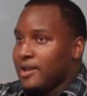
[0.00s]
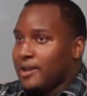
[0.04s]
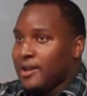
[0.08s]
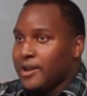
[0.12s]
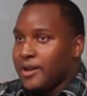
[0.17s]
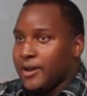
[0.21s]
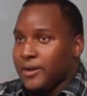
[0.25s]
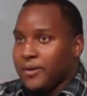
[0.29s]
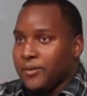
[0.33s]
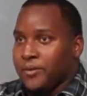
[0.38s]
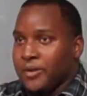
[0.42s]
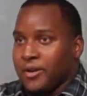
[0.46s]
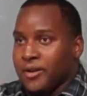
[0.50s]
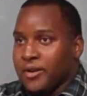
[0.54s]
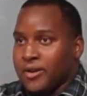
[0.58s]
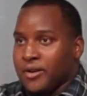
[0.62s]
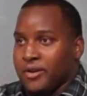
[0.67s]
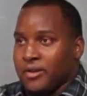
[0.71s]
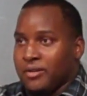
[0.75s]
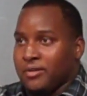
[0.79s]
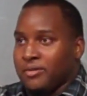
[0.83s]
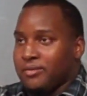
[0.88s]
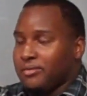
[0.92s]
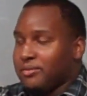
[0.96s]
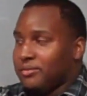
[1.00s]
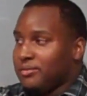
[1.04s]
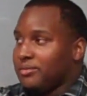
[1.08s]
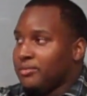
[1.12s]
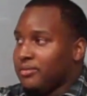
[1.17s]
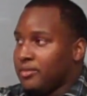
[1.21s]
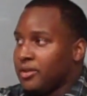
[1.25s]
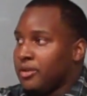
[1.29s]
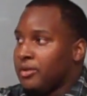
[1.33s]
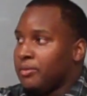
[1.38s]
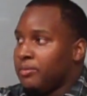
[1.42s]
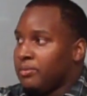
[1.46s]
think we are,
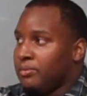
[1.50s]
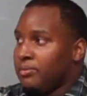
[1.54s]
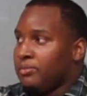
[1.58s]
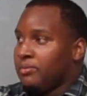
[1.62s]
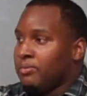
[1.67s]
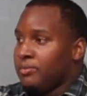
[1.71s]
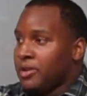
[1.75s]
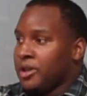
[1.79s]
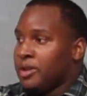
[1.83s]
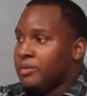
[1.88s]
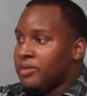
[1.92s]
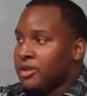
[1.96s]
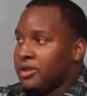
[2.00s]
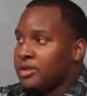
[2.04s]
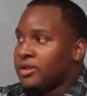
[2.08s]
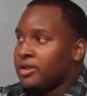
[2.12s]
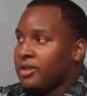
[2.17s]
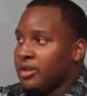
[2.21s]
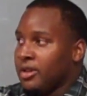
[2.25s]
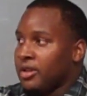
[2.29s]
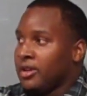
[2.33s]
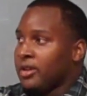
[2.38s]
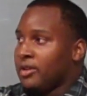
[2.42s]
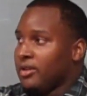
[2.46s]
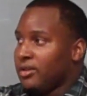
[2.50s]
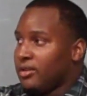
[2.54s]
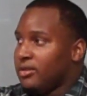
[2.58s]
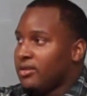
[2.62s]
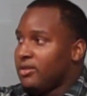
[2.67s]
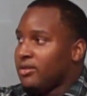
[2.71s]
you know, pretty much clicked.